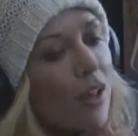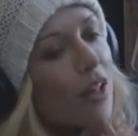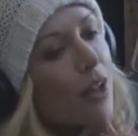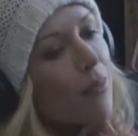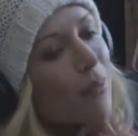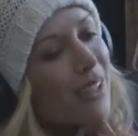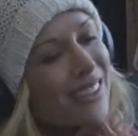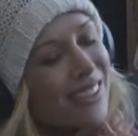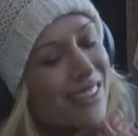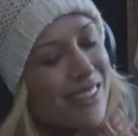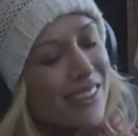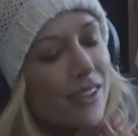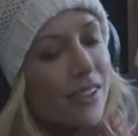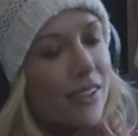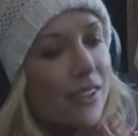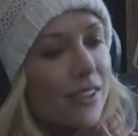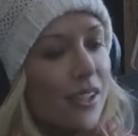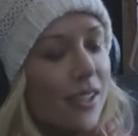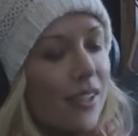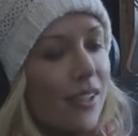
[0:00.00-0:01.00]
Well, I mean,
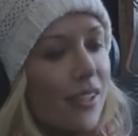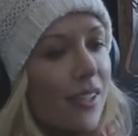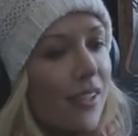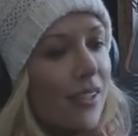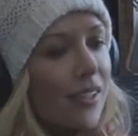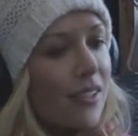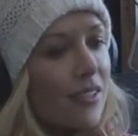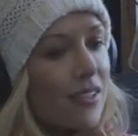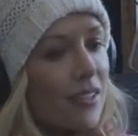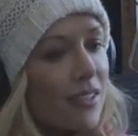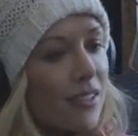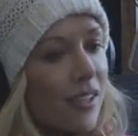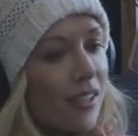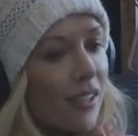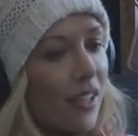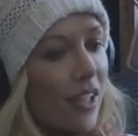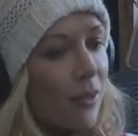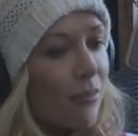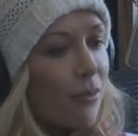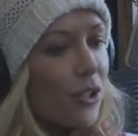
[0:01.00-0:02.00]

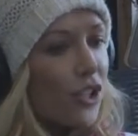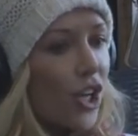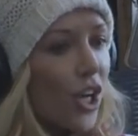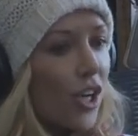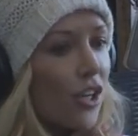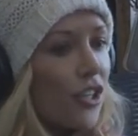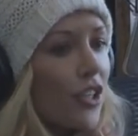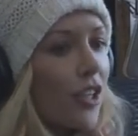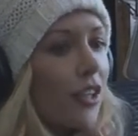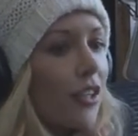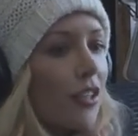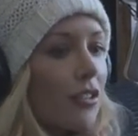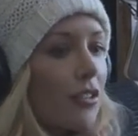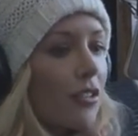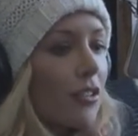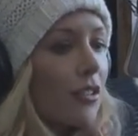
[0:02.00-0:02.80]
it keeps changing, and